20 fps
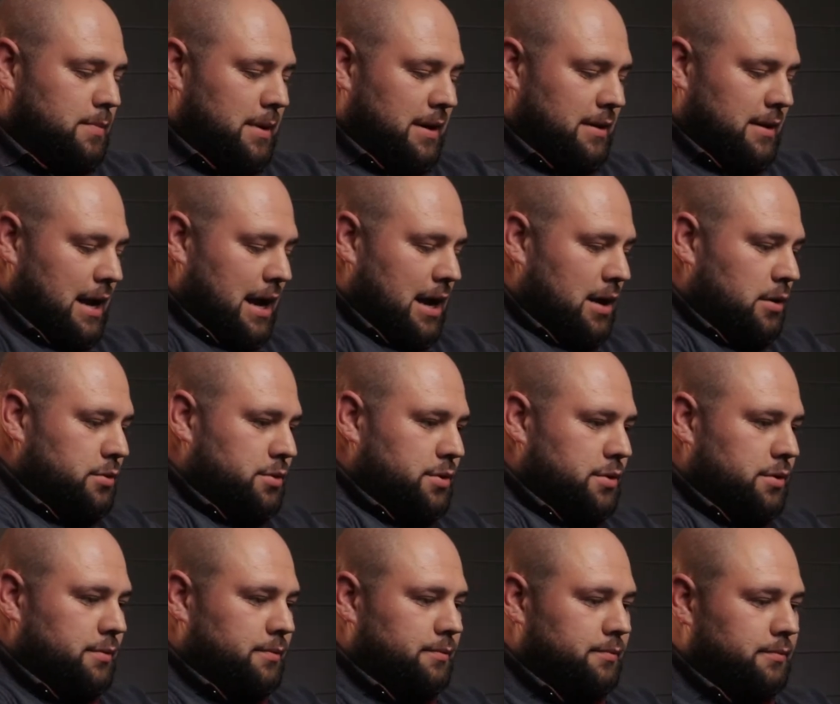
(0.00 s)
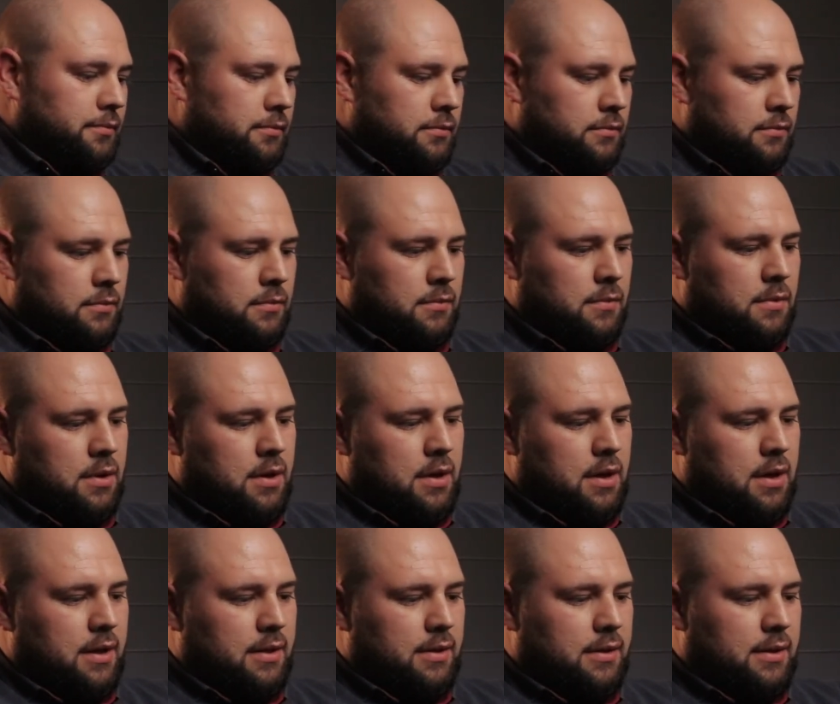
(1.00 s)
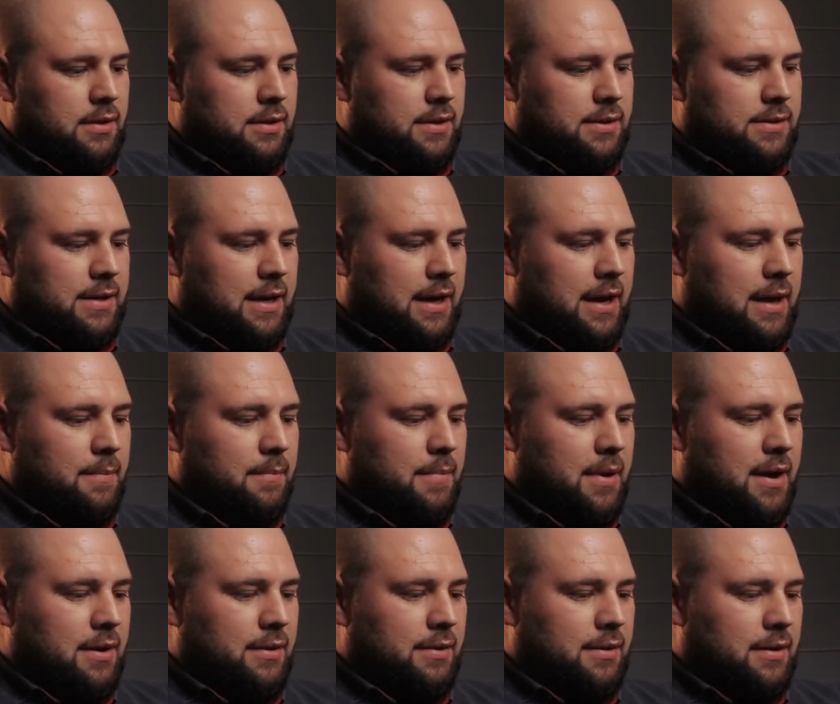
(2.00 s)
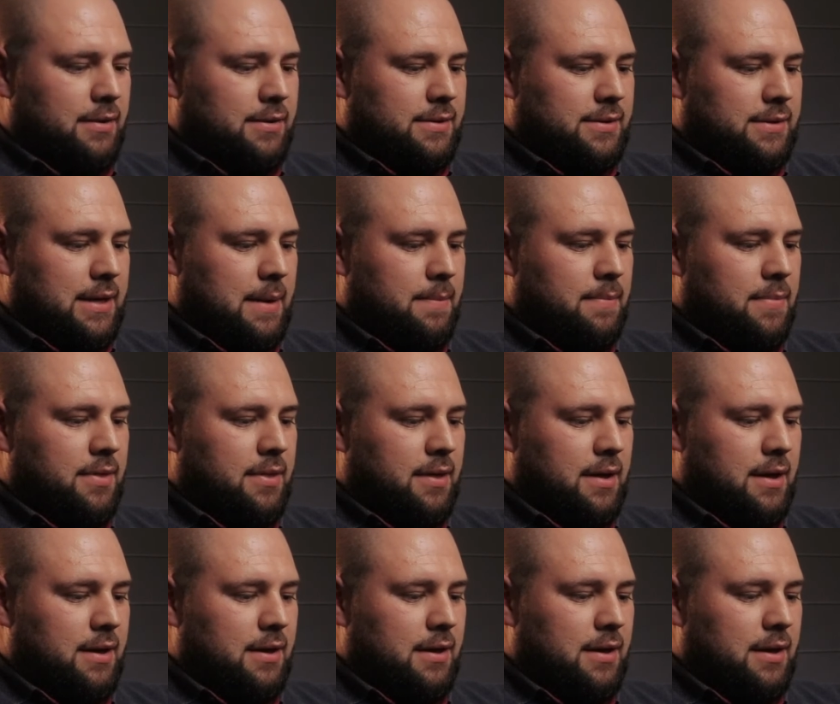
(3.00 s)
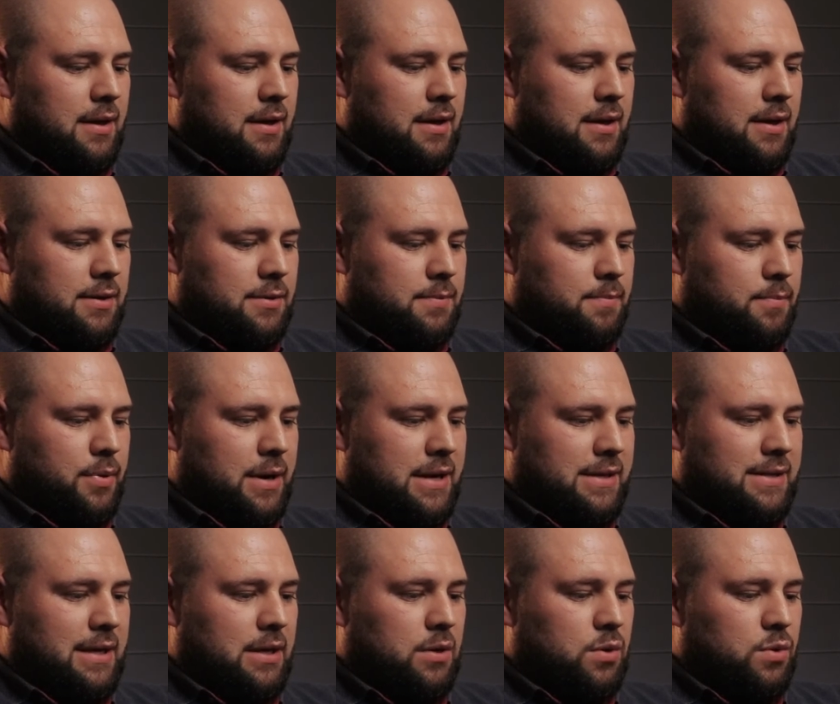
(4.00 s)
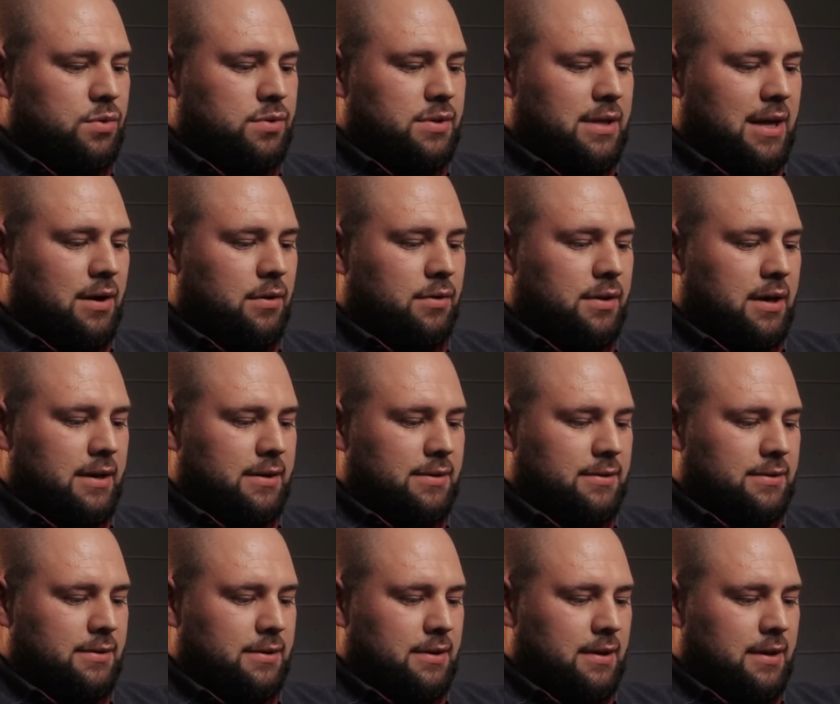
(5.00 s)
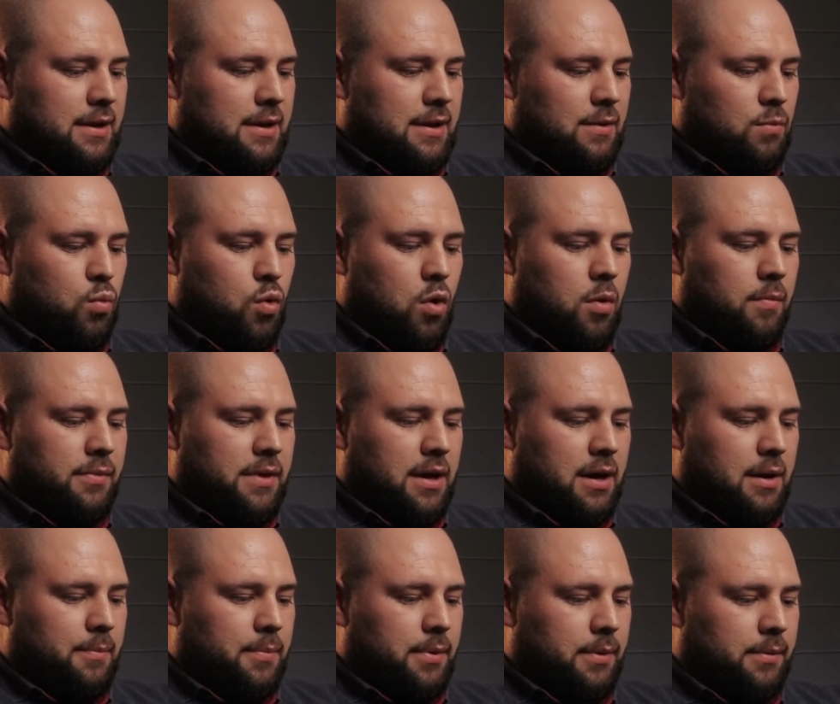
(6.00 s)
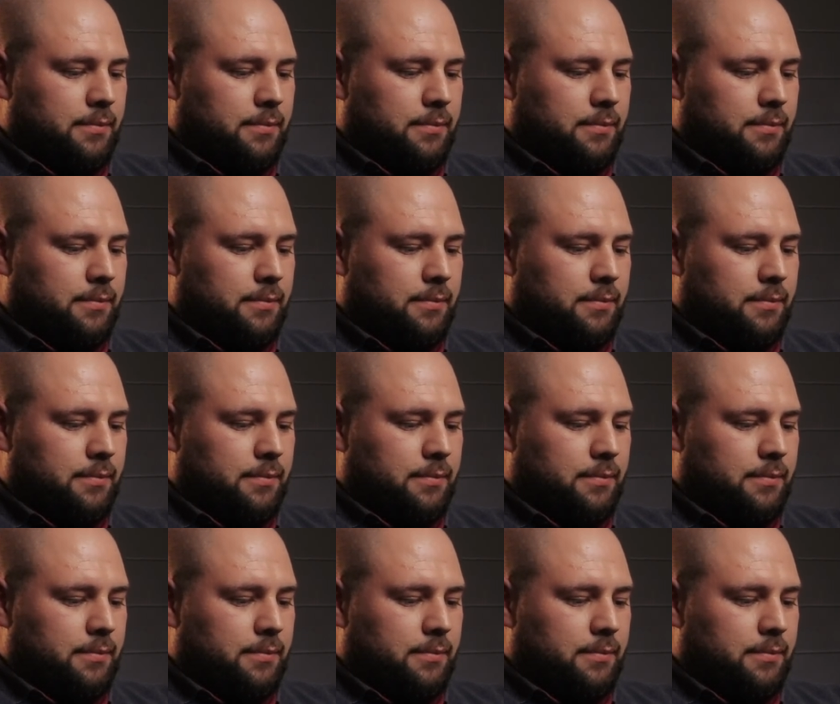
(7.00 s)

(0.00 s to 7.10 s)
band out, then the second band, same thing. It's pretty loose now that it's warmed up.